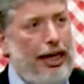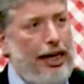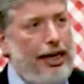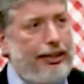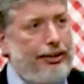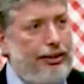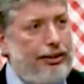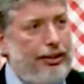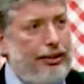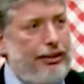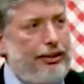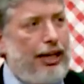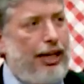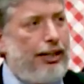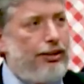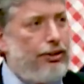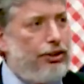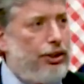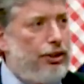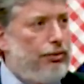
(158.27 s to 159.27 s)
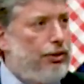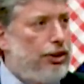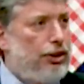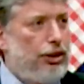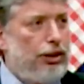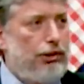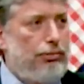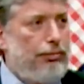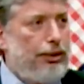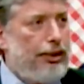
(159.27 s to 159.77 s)
eschatology, which
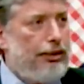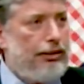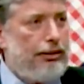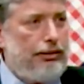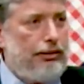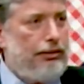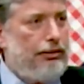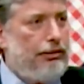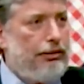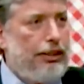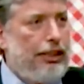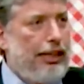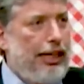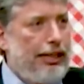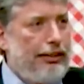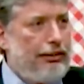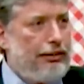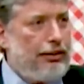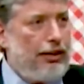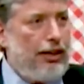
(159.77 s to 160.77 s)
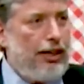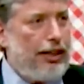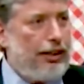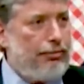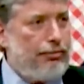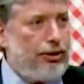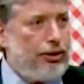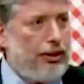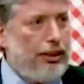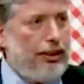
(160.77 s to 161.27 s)
just means the end
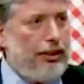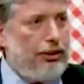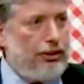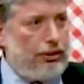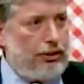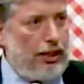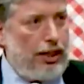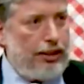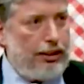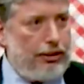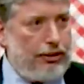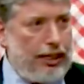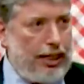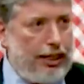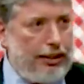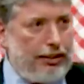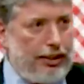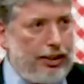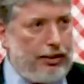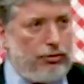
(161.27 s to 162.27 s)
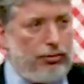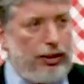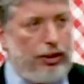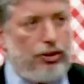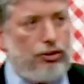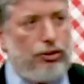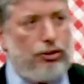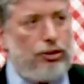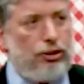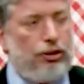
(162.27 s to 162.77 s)
times study, okay? So that's
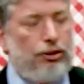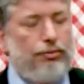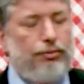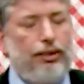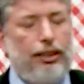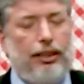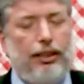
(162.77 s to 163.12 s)
reason two.